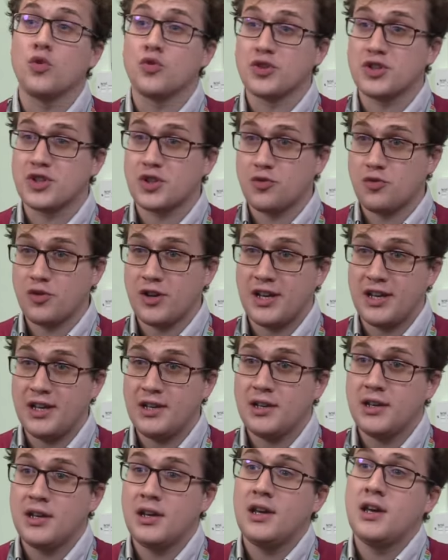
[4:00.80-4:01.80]
or a degree,
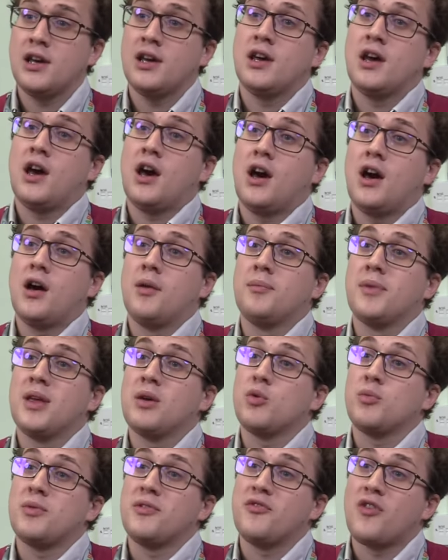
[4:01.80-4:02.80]
it
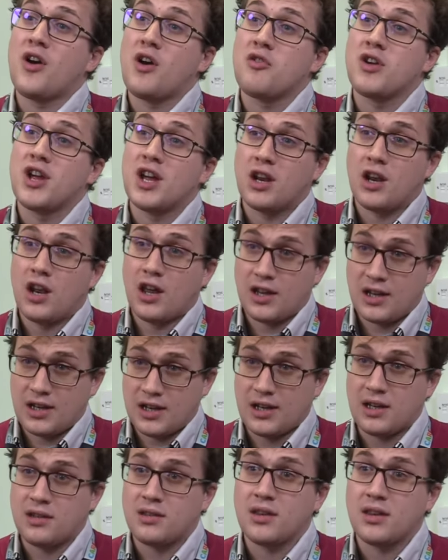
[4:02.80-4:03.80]
would be very
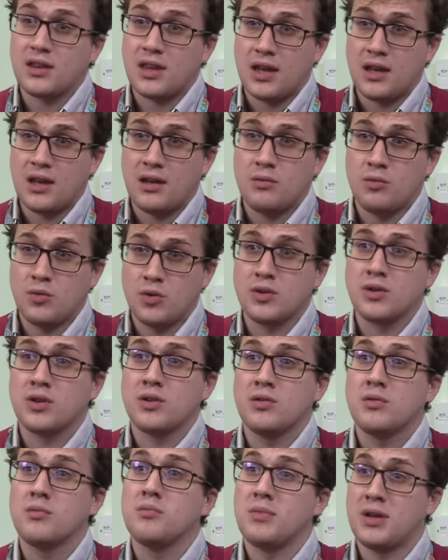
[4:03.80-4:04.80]
unlikely that they would
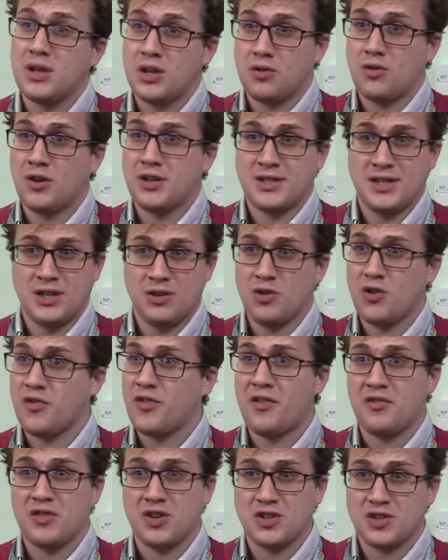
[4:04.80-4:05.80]
meet the criteria of
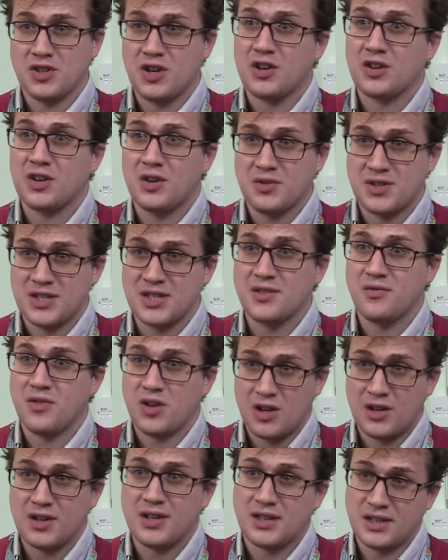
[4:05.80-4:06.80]
having a diagnosis of a
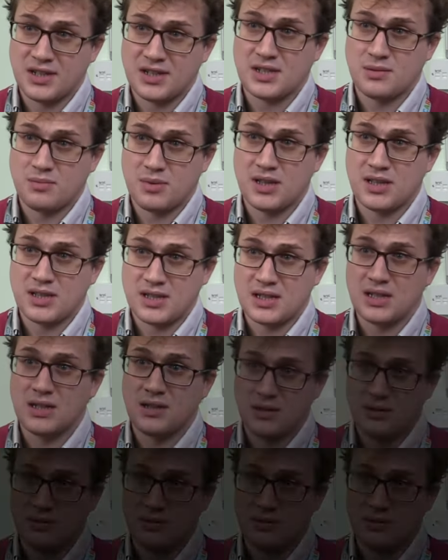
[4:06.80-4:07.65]
learning disability.